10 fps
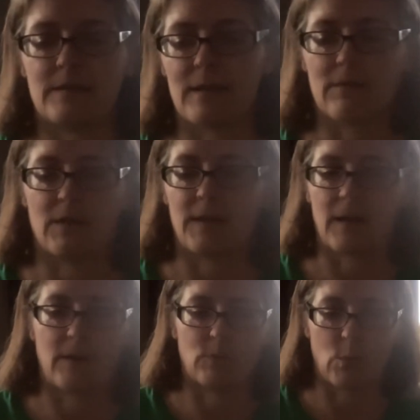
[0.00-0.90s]

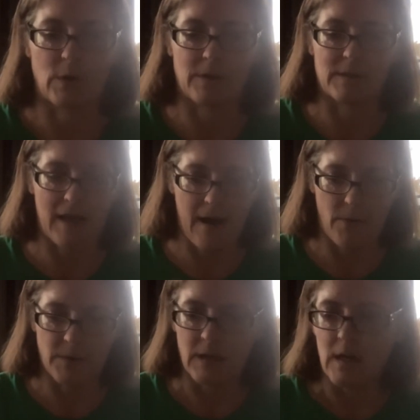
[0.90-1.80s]
everything works out.
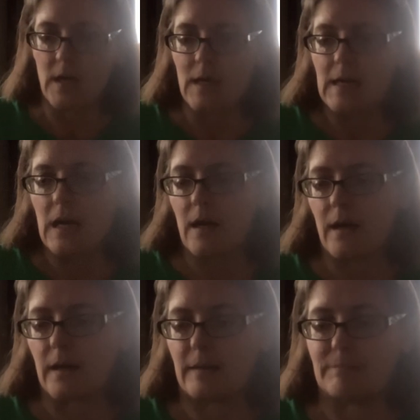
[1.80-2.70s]

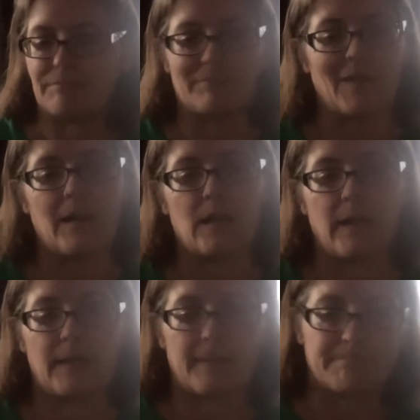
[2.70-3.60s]
I don't
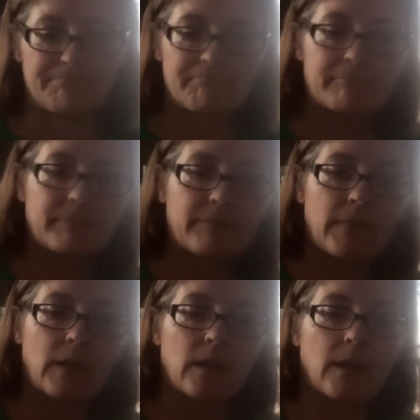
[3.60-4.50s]
like that.
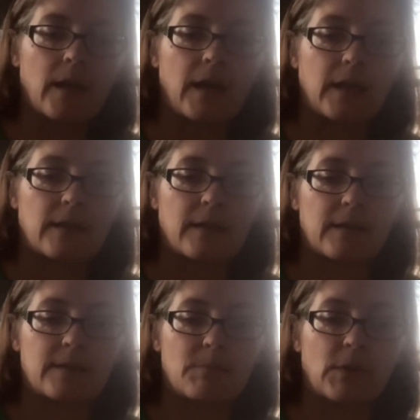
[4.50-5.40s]
And
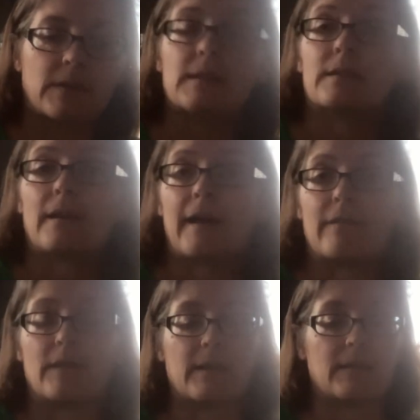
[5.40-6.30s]
this book didn't have
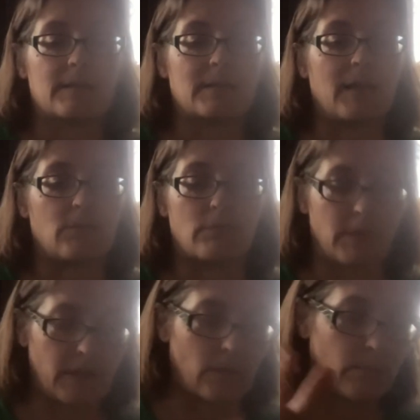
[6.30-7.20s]
that. This had
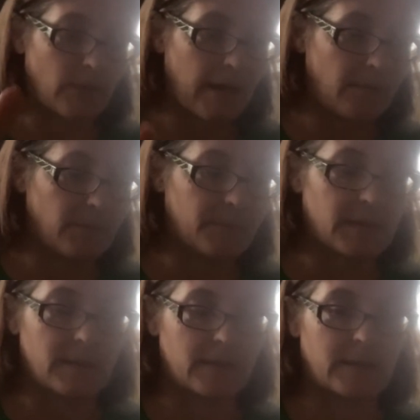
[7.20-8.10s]
real problems.
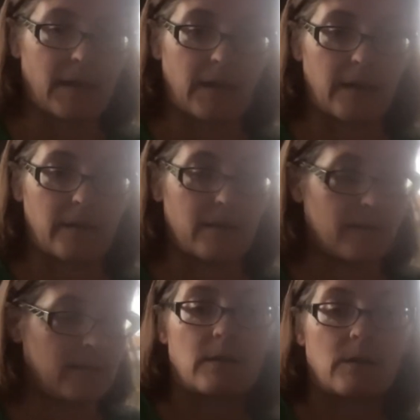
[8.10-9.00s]
This had,
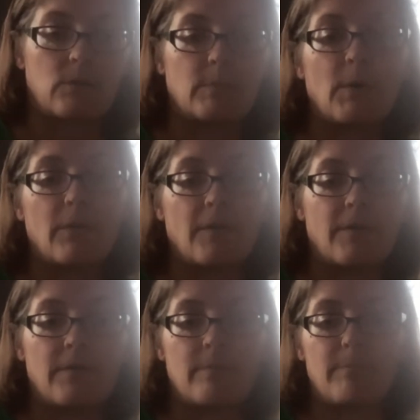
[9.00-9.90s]
well,
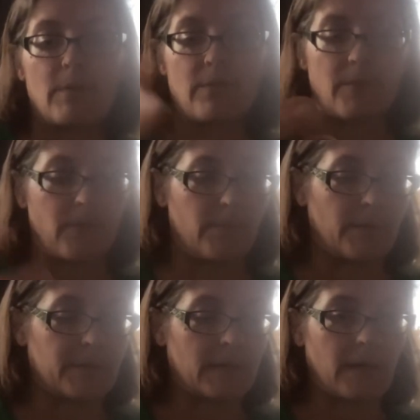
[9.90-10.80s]
both of the
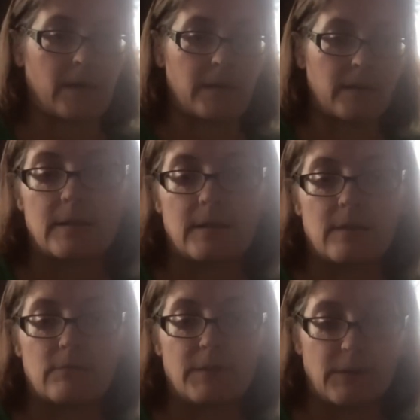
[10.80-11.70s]
books had
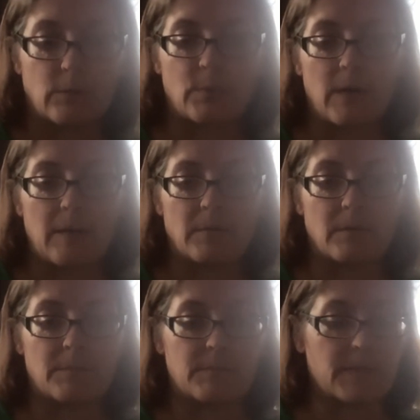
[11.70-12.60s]
real
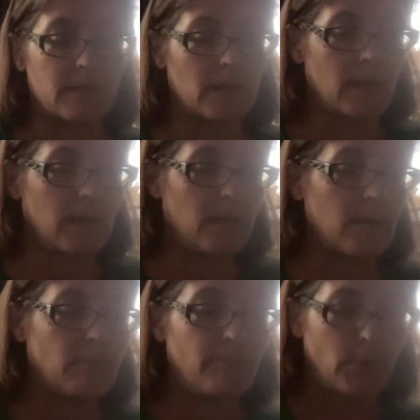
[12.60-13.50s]
problems,
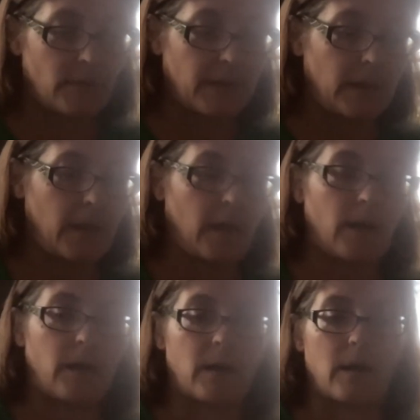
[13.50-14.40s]

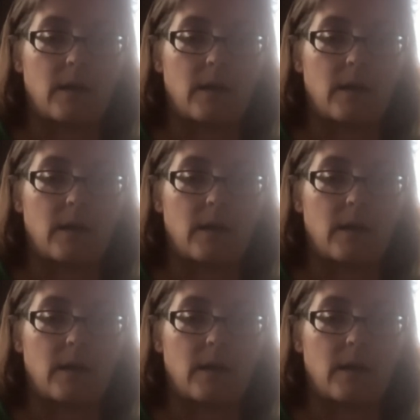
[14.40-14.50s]
bullying,